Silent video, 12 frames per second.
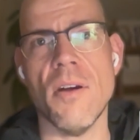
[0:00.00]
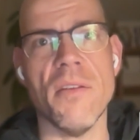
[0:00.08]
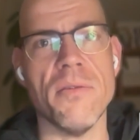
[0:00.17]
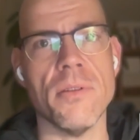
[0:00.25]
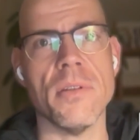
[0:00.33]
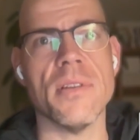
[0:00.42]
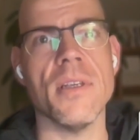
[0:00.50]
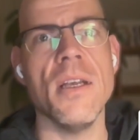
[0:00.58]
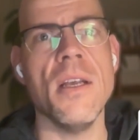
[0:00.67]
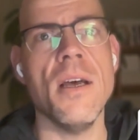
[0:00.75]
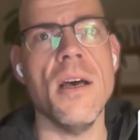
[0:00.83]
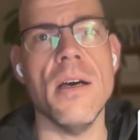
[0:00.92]
offers
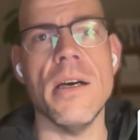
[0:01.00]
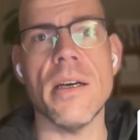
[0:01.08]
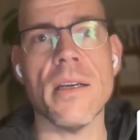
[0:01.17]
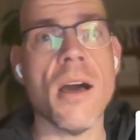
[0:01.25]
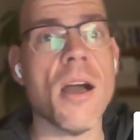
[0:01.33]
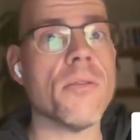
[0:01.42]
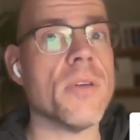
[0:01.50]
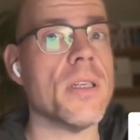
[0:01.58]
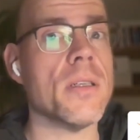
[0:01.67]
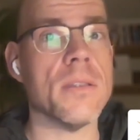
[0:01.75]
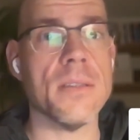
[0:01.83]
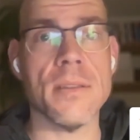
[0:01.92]
car
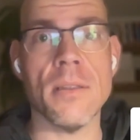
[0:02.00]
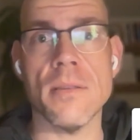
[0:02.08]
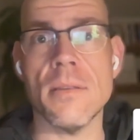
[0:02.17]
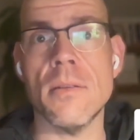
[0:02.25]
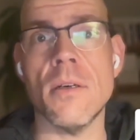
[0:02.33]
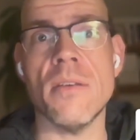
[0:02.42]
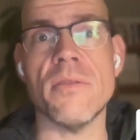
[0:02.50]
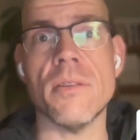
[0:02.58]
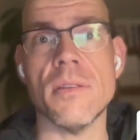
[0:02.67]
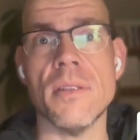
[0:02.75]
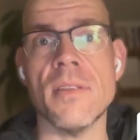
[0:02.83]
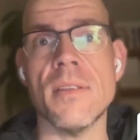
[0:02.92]
rentals.
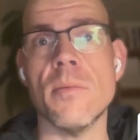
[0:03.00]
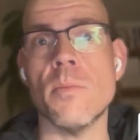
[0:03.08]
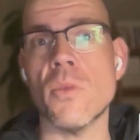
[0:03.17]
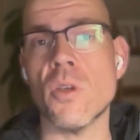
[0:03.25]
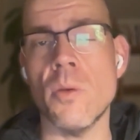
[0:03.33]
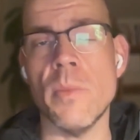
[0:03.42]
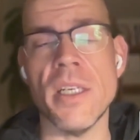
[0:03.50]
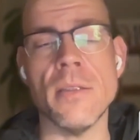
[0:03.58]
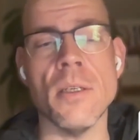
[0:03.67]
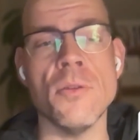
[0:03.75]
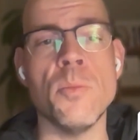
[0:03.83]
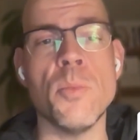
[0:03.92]
It's a
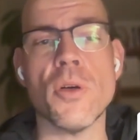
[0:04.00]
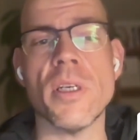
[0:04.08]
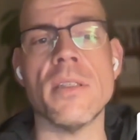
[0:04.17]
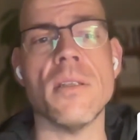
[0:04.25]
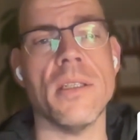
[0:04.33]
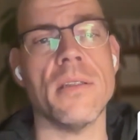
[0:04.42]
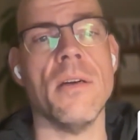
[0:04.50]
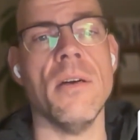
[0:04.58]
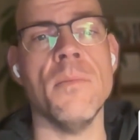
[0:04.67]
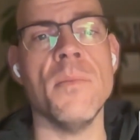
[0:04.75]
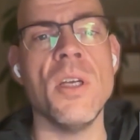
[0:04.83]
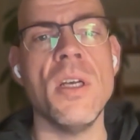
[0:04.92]
competitor to
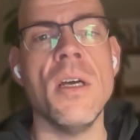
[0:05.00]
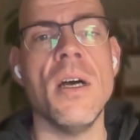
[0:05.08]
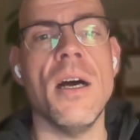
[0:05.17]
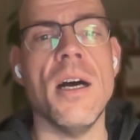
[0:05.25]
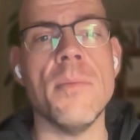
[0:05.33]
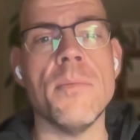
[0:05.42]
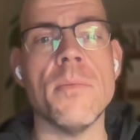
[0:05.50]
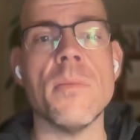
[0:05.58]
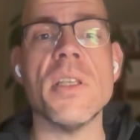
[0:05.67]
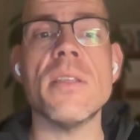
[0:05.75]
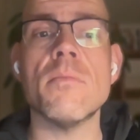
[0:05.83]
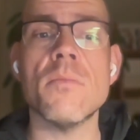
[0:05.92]
Booking.com.
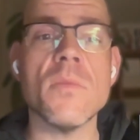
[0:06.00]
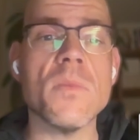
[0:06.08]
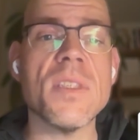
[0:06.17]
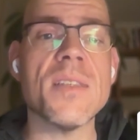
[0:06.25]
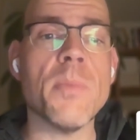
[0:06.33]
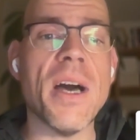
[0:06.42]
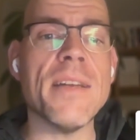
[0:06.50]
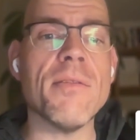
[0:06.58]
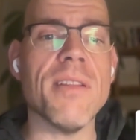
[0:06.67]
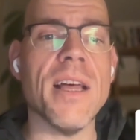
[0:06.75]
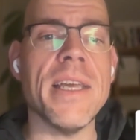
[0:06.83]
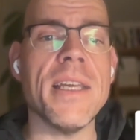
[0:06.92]
But despite
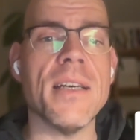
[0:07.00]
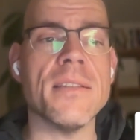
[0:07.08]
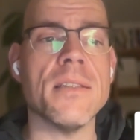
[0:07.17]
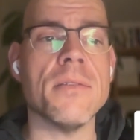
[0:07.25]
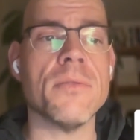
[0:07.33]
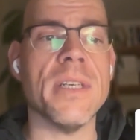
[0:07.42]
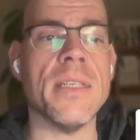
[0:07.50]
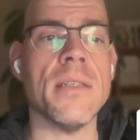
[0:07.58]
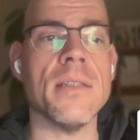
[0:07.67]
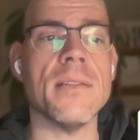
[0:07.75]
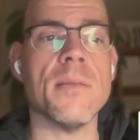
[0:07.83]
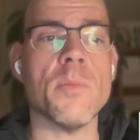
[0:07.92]
flying under the
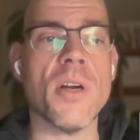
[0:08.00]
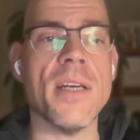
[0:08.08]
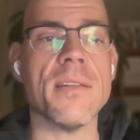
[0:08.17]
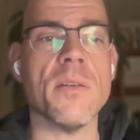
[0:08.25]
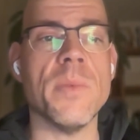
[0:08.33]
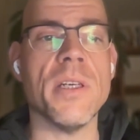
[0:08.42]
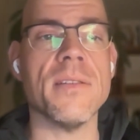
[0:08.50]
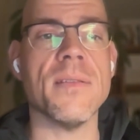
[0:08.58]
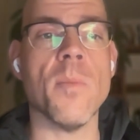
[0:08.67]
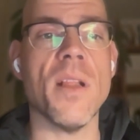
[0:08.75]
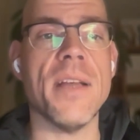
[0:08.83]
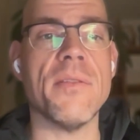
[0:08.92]
radar, it's a price
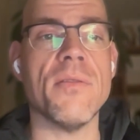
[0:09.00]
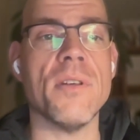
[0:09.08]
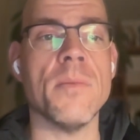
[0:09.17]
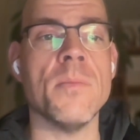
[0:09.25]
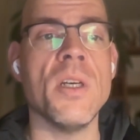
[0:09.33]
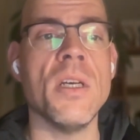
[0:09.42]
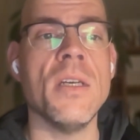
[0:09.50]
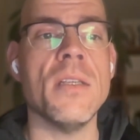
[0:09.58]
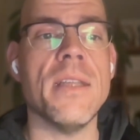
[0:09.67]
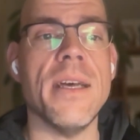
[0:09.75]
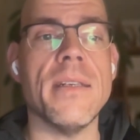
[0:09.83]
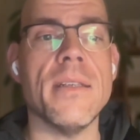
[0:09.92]
comparison platform
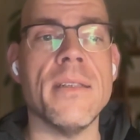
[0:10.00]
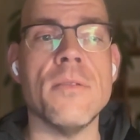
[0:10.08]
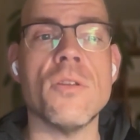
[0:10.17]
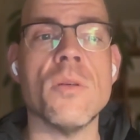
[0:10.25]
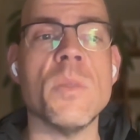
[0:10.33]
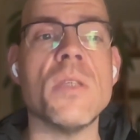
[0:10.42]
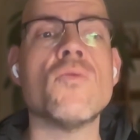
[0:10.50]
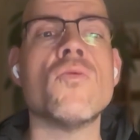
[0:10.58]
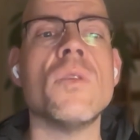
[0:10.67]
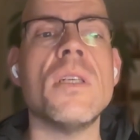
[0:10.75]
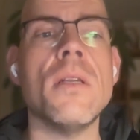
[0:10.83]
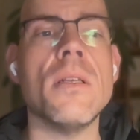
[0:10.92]
that in Germany
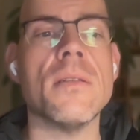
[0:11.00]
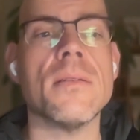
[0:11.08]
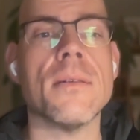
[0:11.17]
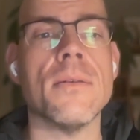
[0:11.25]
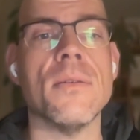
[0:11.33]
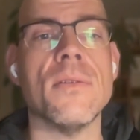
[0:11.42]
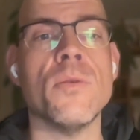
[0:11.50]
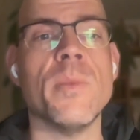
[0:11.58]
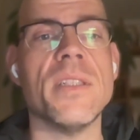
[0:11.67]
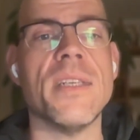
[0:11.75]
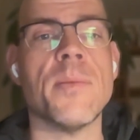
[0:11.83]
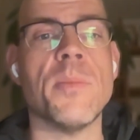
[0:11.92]
really is a consumer
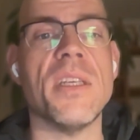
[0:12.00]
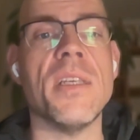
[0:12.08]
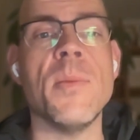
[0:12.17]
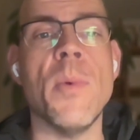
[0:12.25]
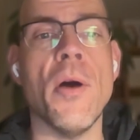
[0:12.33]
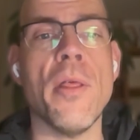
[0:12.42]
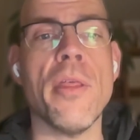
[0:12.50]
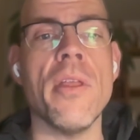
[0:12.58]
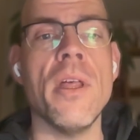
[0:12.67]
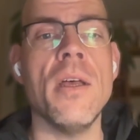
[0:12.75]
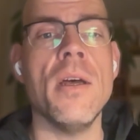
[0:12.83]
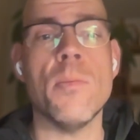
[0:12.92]
tech behemoth.
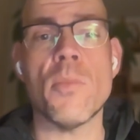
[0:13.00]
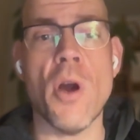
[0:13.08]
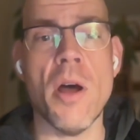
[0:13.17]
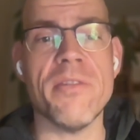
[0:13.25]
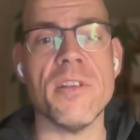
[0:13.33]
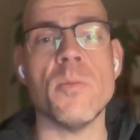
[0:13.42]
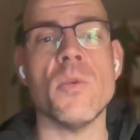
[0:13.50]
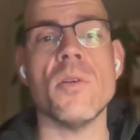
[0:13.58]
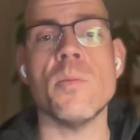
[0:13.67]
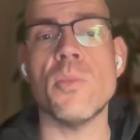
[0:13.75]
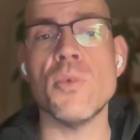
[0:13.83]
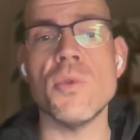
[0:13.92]
Profitable,
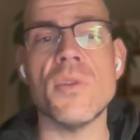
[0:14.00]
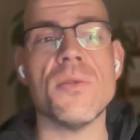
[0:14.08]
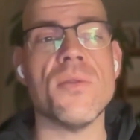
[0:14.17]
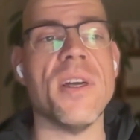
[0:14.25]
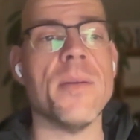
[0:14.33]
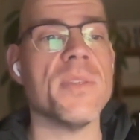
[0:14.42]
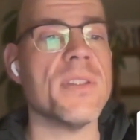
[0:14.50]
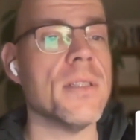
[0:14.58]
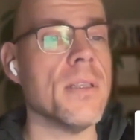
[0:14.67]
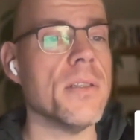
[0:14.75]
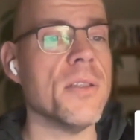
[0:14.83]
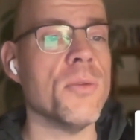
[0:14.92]
bootstrap,
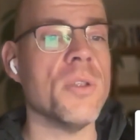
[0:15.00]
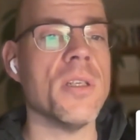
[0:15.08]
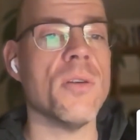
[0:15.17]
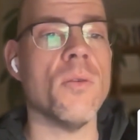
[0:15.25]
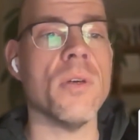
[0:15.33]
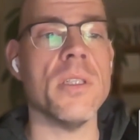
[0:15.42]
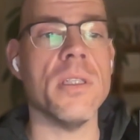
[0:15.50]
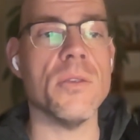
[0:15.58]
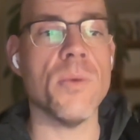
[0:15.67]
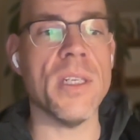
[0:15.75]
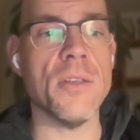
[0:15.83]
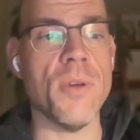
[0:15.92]
still a unicorn in
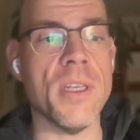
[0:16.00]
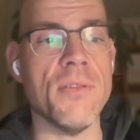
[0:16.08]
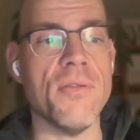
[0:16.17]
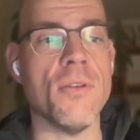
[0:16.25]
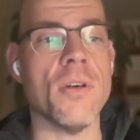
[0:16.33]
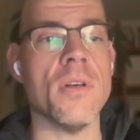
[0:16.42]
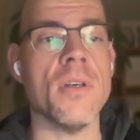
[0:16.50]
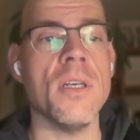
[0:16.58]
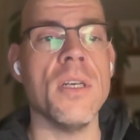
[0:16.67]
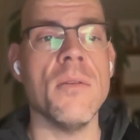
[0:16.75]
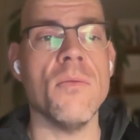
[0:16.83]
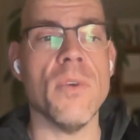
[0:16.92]
2024
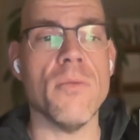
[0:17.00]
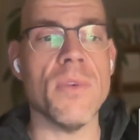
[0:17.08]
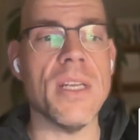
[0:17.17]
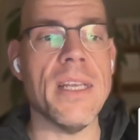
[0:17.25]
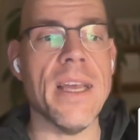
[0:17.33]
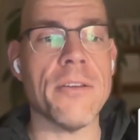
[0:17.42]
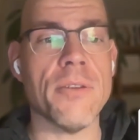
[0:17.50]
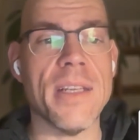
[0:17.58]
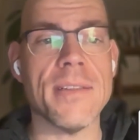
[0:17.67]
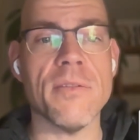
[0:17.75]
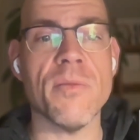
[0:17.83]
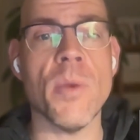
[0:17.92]
with really
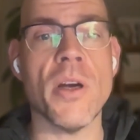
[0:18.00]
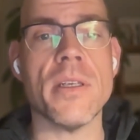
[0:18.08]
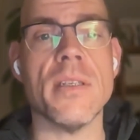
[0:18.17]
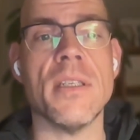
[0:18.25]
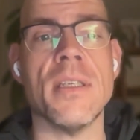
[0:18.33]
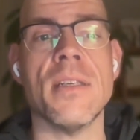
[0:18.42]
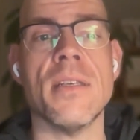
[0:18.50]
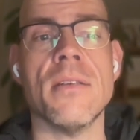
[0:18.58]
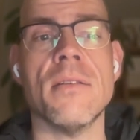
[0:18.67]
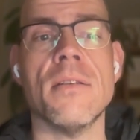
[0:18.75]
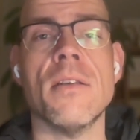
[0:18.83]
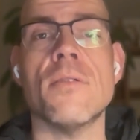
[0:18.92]
aggressive marketing.
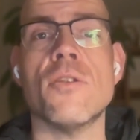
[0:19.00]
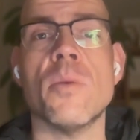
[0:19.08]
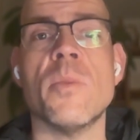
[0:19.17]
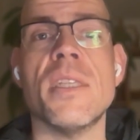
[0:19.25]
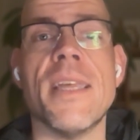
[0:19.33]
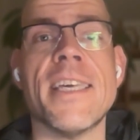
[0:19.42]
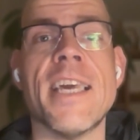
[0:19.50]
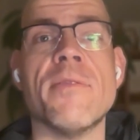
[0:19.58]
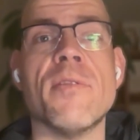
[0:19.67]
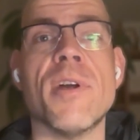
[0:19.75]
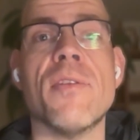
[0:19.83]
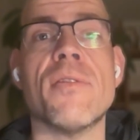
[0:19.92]
In Germany, they gave
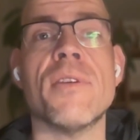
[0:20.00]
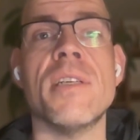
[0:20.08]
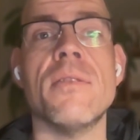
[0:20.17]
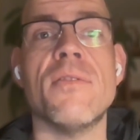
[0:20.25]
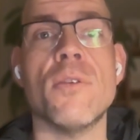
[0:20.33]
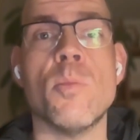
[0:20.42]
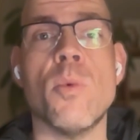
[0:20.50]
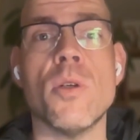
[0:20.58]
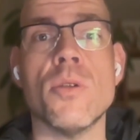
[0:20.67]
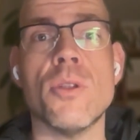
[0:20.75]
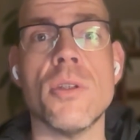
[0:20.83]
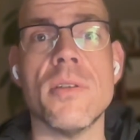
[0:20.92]
away free football
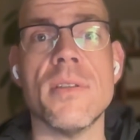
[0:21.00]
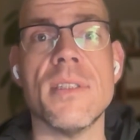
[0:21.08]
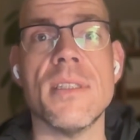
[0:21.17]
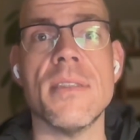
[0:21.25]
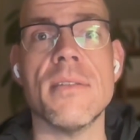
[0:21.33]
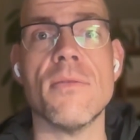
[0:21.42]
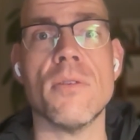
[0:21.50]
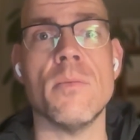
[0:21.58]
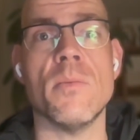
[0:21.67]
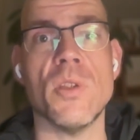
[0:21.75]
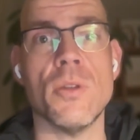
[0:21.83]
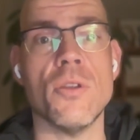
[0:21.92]
jerseys
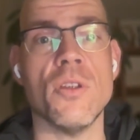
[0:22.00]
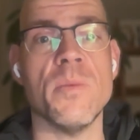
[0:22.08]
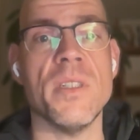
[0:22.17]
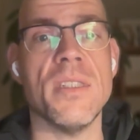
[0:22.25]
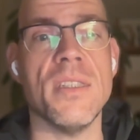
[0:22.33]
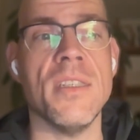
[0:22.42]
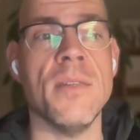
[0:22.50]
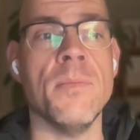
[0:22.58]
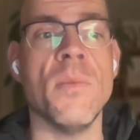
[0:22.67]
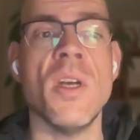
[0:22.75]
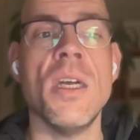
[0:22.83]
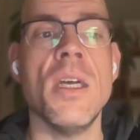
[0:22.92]
from the German team,